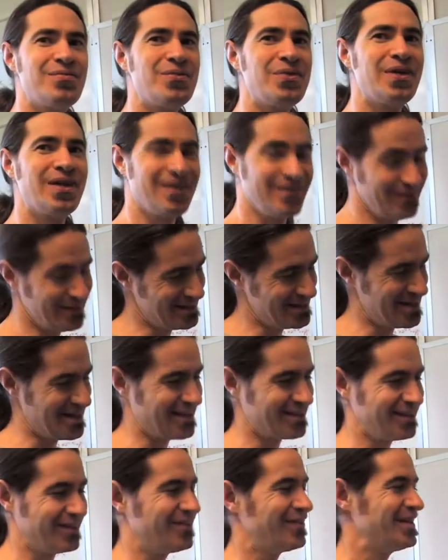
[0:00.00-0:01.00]
We
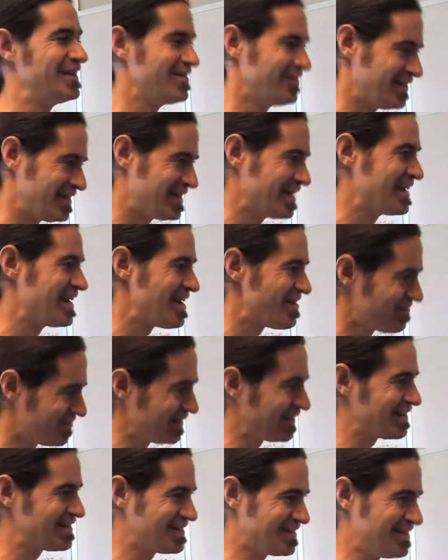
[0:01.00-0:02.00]
did have
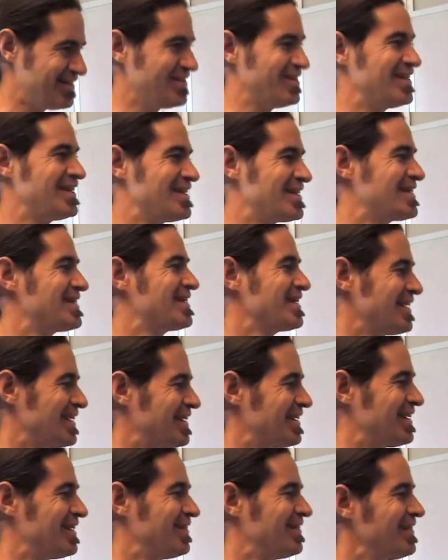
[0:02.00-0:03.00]
plans to do this.
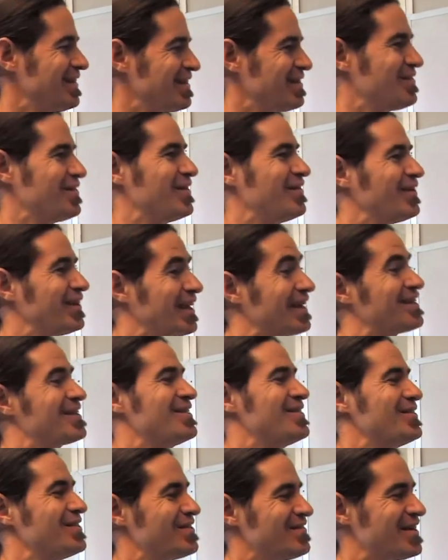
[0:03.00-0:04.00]
We would like
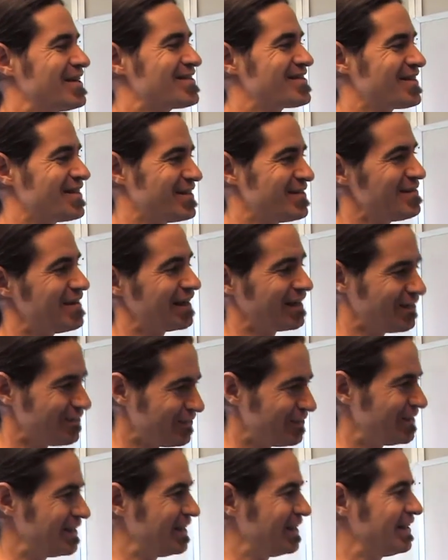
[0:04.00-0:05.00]
to do it eventually to make it
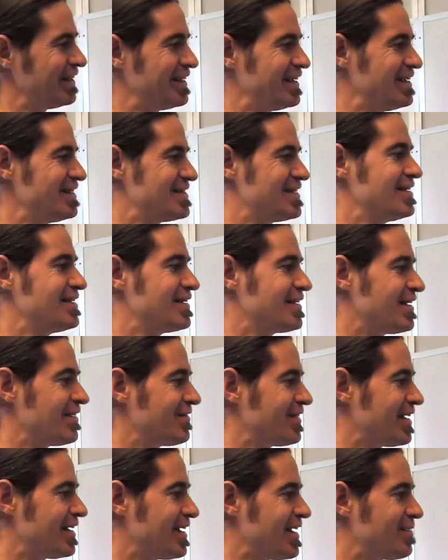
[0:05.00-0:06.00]
really easy to
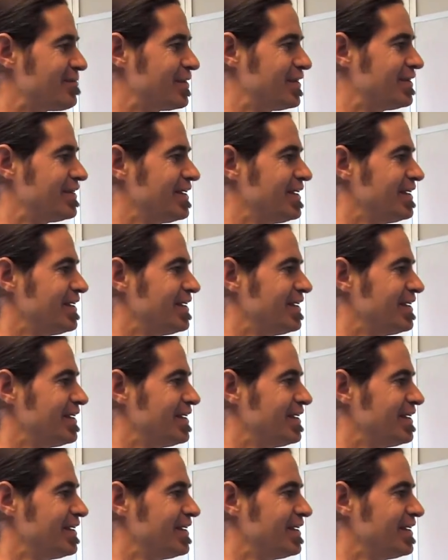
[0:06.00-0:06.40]
have that happen.